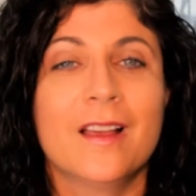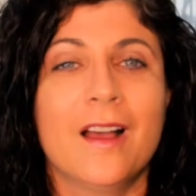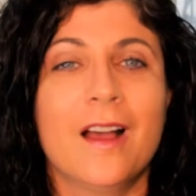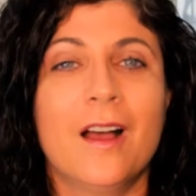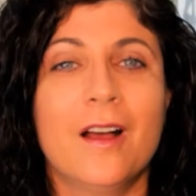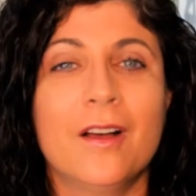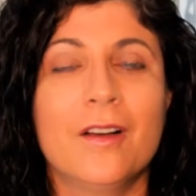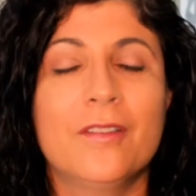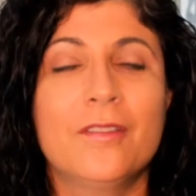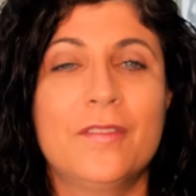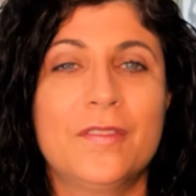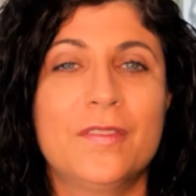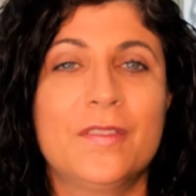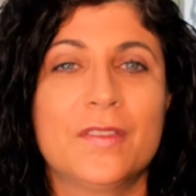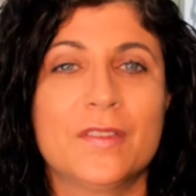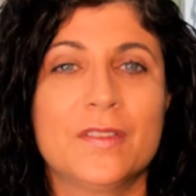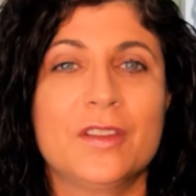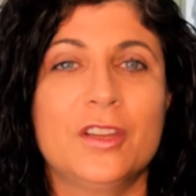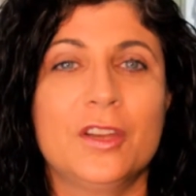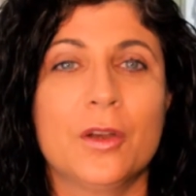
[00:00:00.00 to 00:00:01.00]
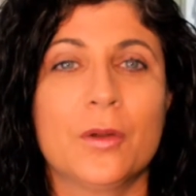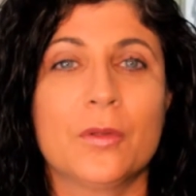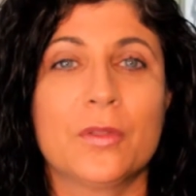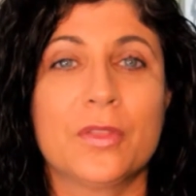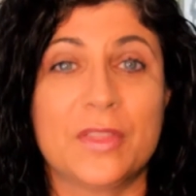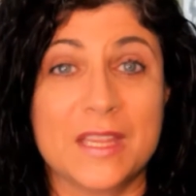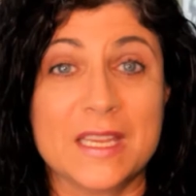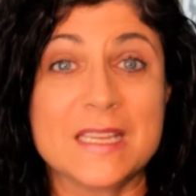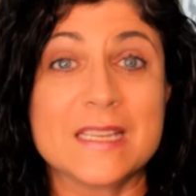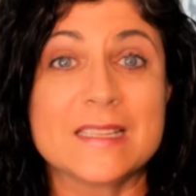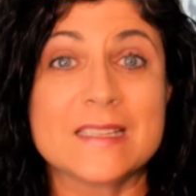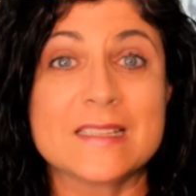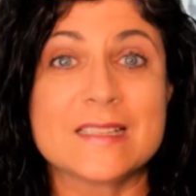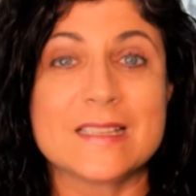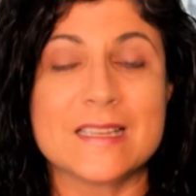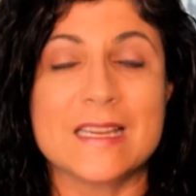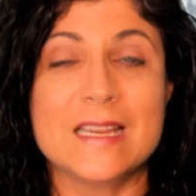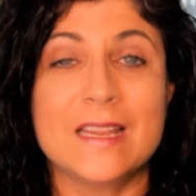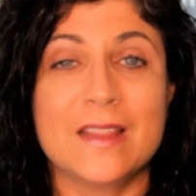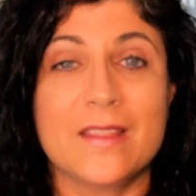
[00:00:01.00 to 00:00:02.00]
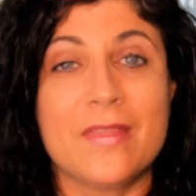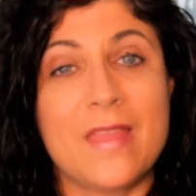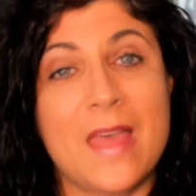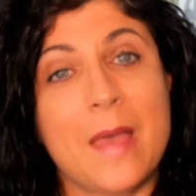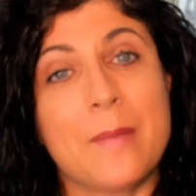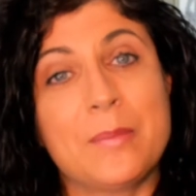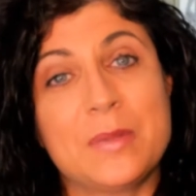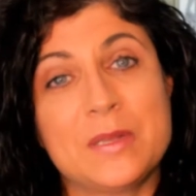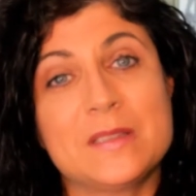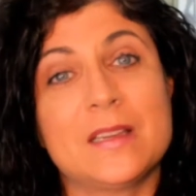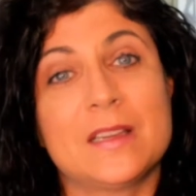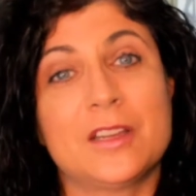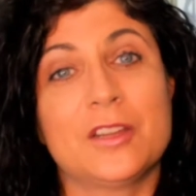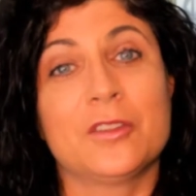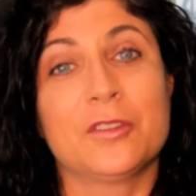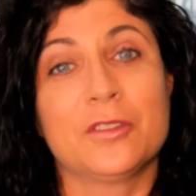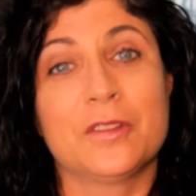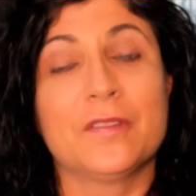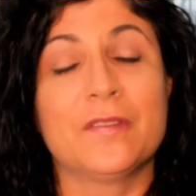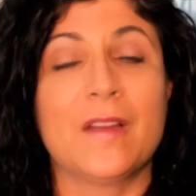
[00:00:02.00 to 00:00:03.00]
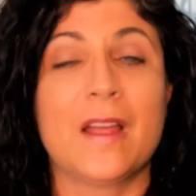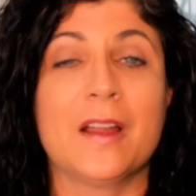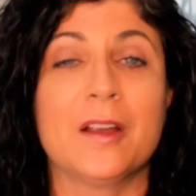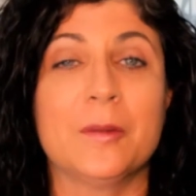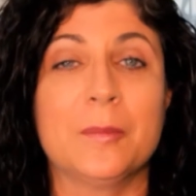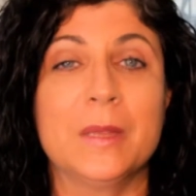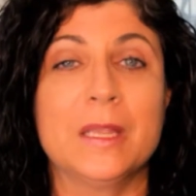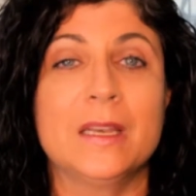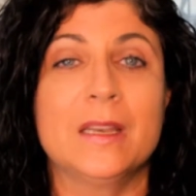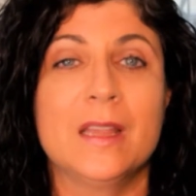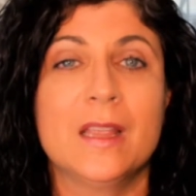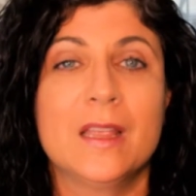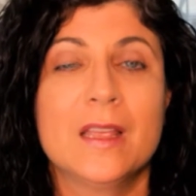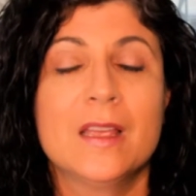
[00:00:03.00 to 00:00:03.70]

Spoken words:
of things in that particular environment.